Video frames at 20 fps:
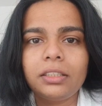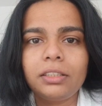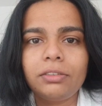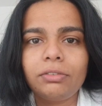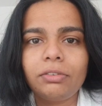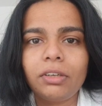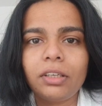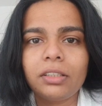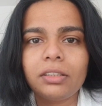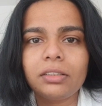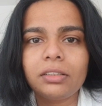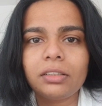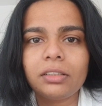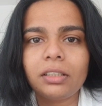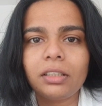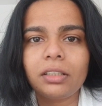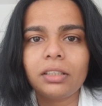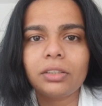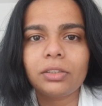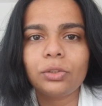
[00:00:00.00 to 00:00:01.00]
defense
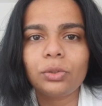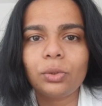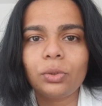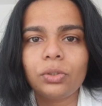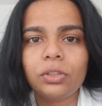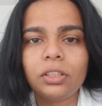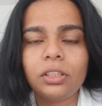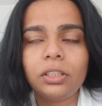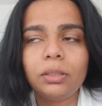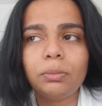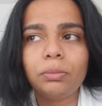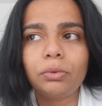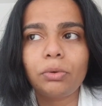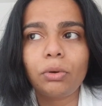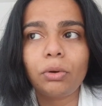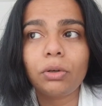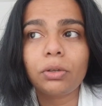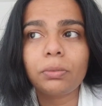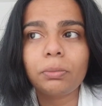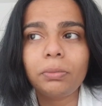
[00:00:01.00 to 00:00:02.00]
like totally
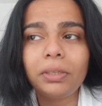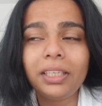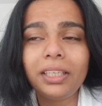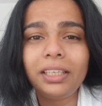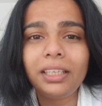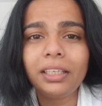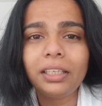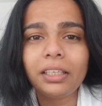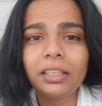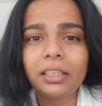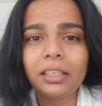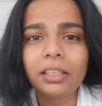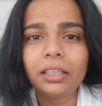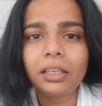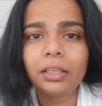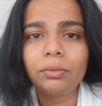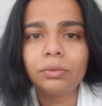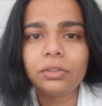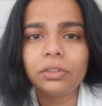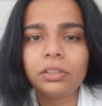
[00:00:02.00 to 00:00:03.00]
broke me,
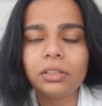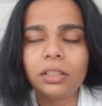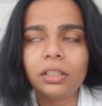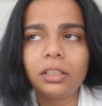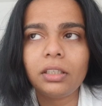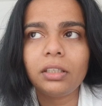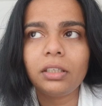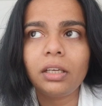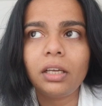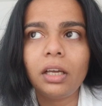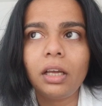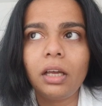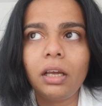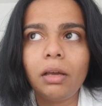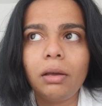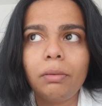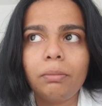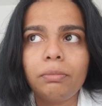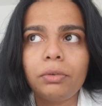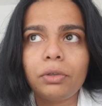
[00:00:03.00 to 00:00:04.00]
I would say,
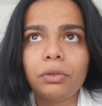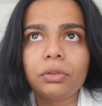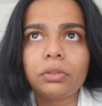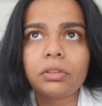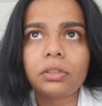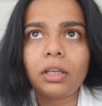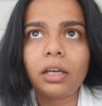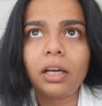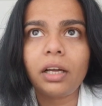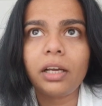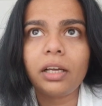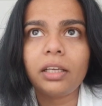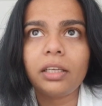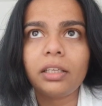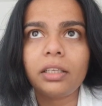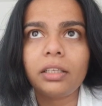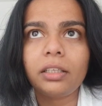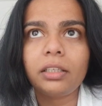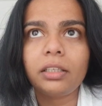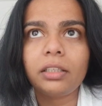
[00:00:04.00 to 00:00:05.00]
because
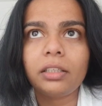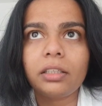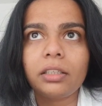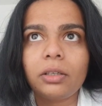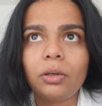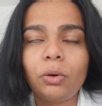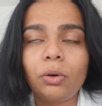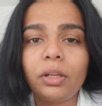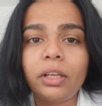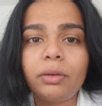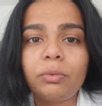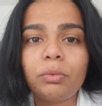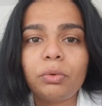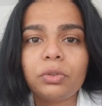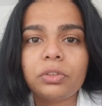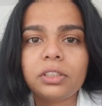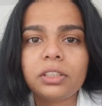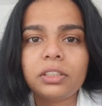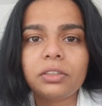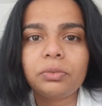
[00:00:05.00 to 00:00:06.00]
all I
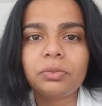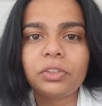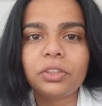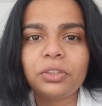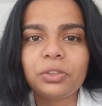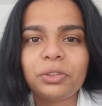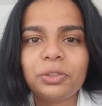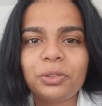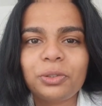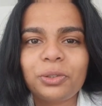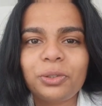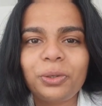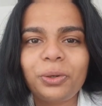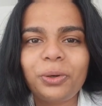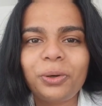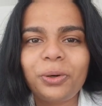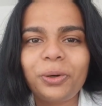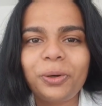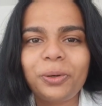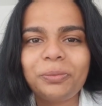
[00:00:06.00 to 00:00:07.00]
wanted was to
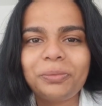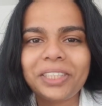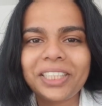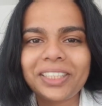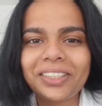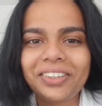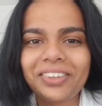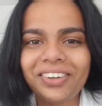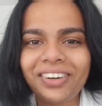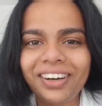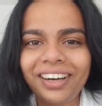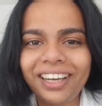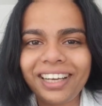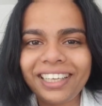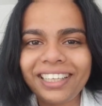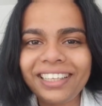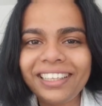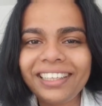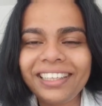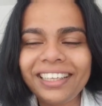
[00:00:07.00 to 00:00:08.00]
go home and
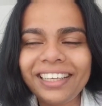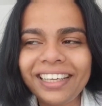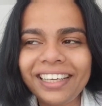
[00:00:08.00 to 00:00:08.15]
cry.